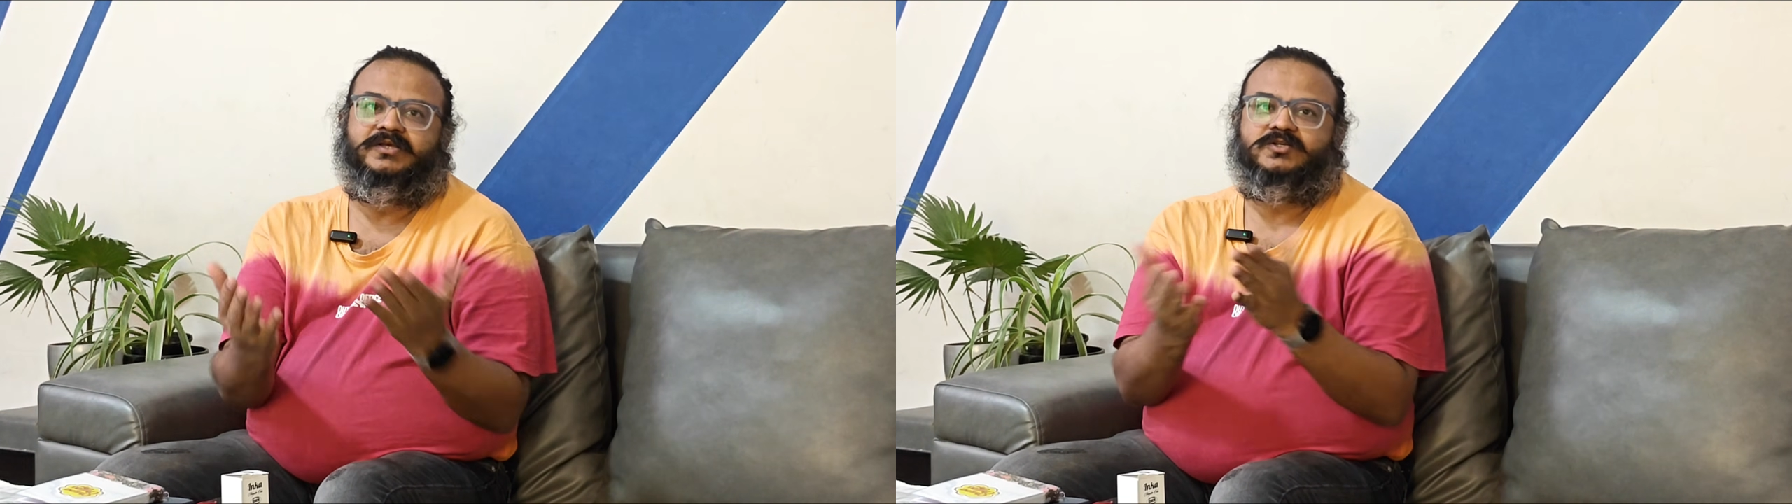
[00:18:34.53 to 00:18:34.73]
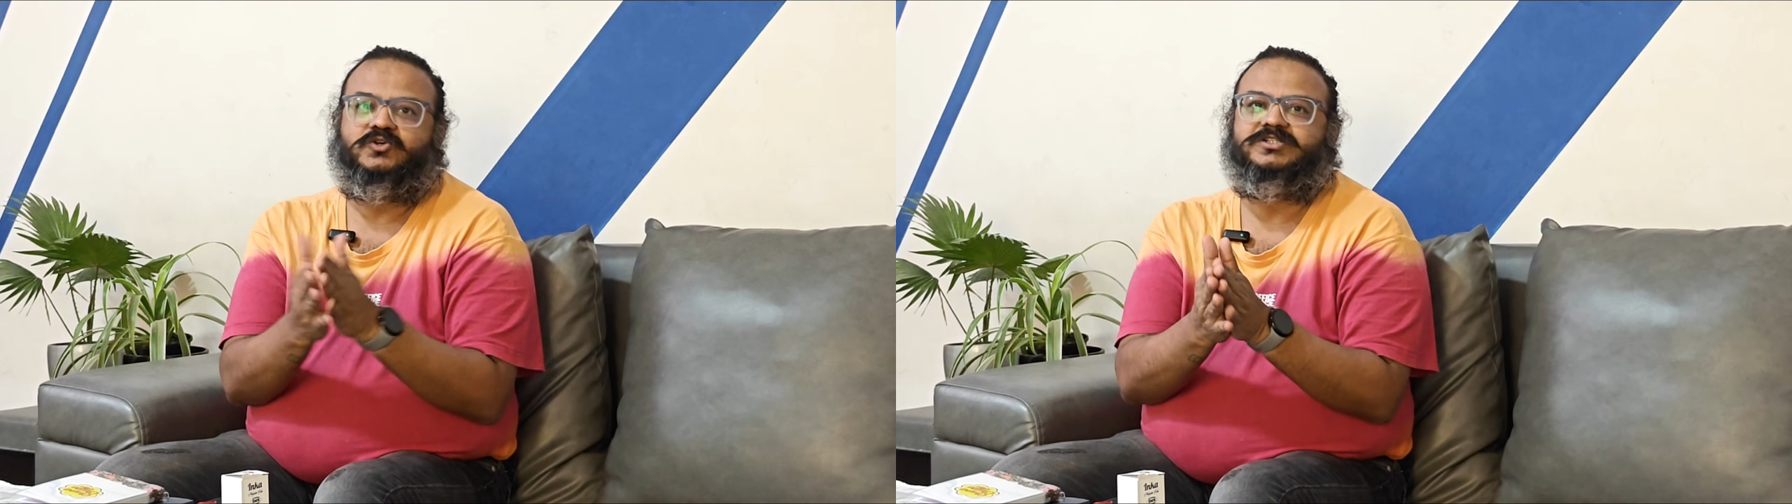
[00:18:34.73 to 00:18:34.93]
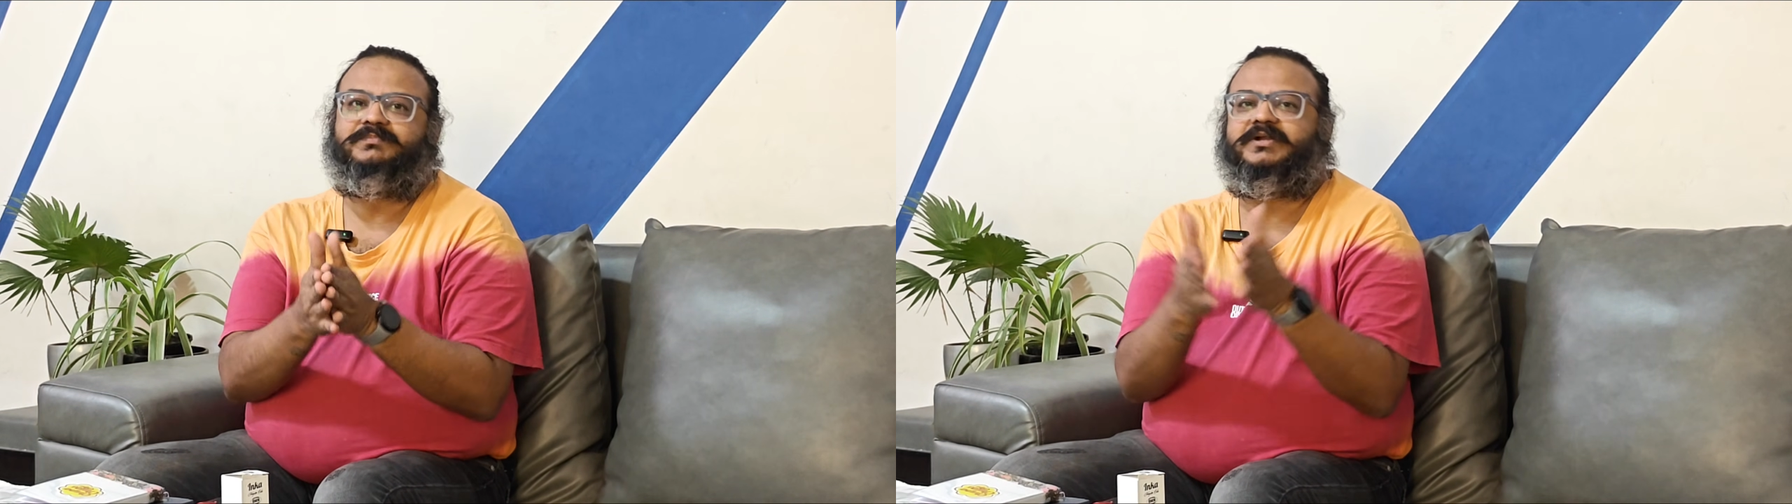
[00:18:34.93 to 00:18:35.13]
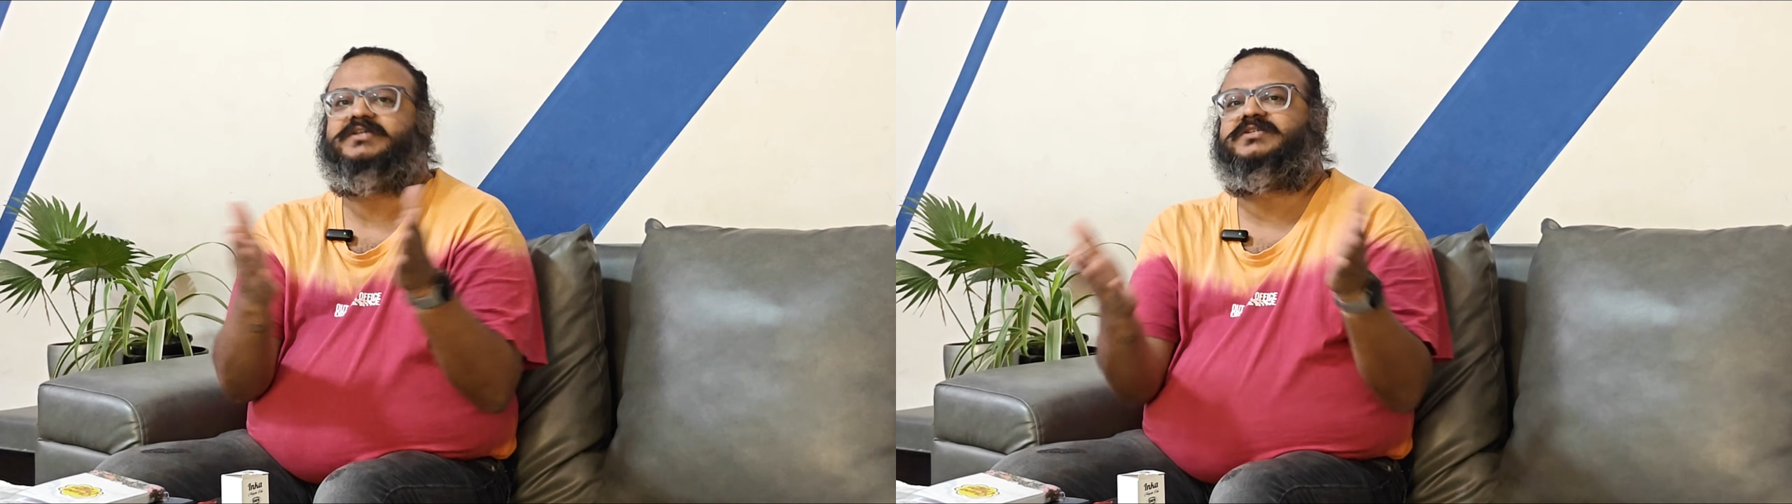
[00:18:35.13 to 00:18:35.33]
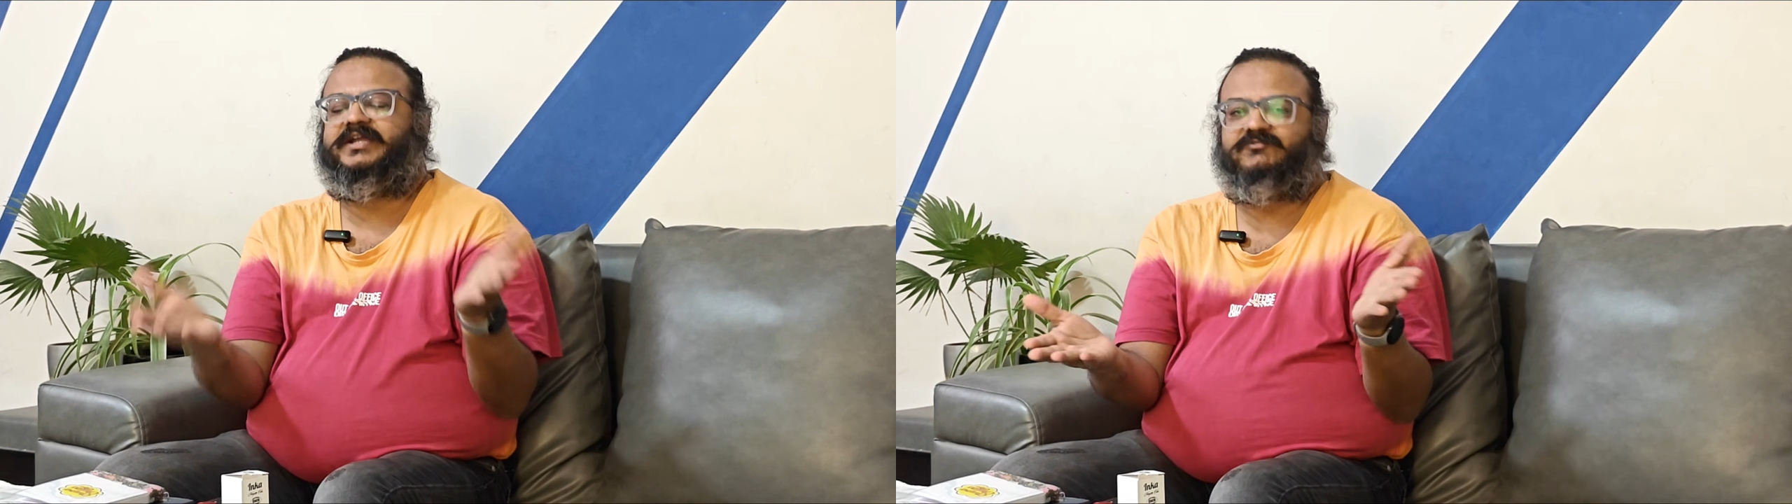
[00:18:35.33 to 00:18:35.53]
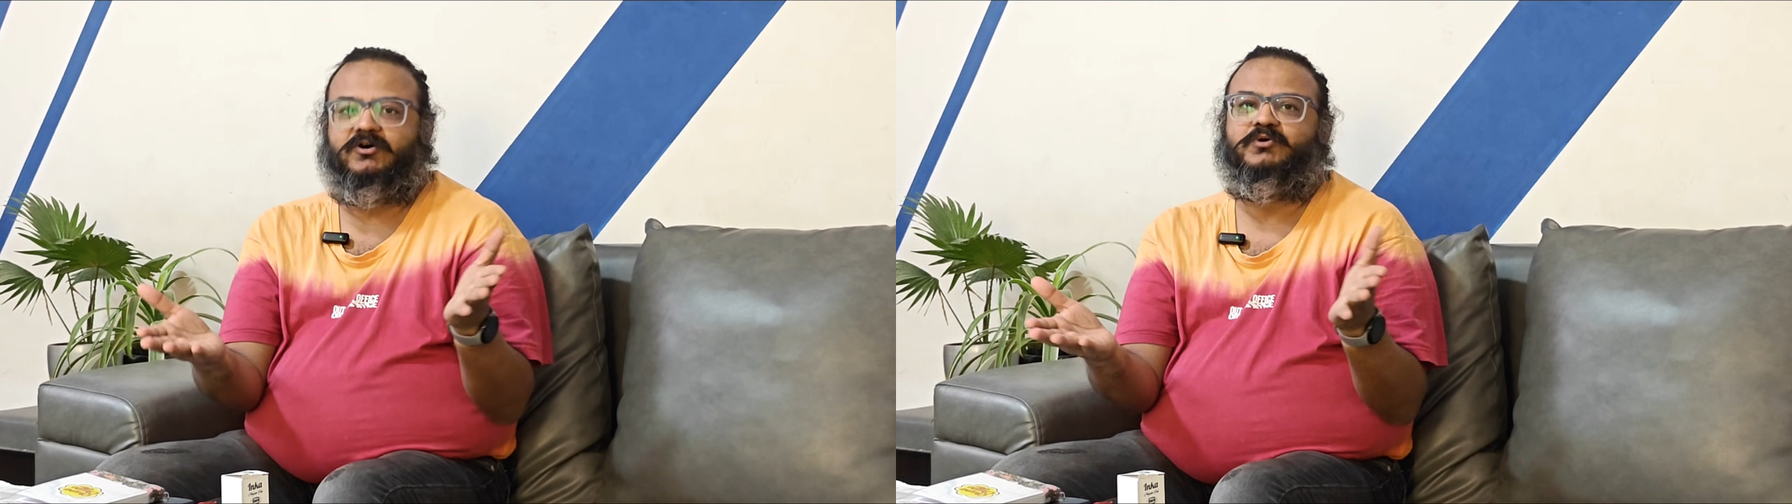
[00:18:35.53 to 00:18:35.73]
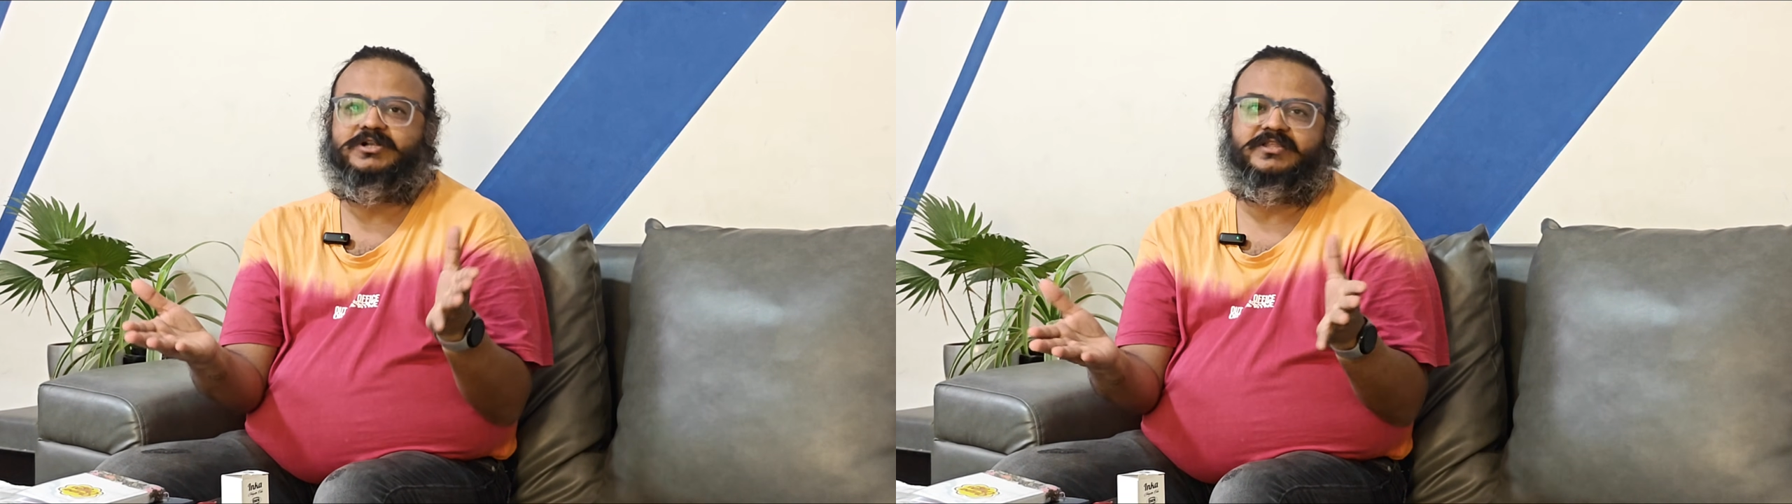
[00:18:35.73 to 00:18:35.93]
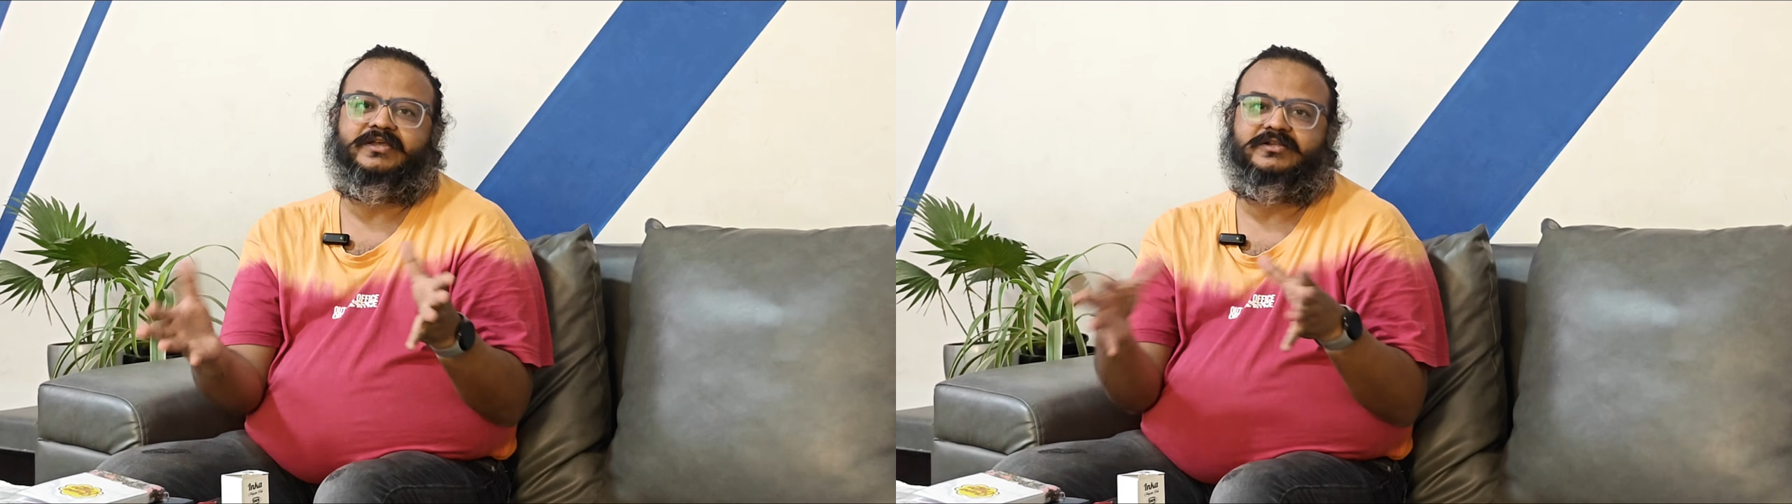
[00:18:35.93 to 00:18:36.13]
Okay. So it's a pretty straightforward thing.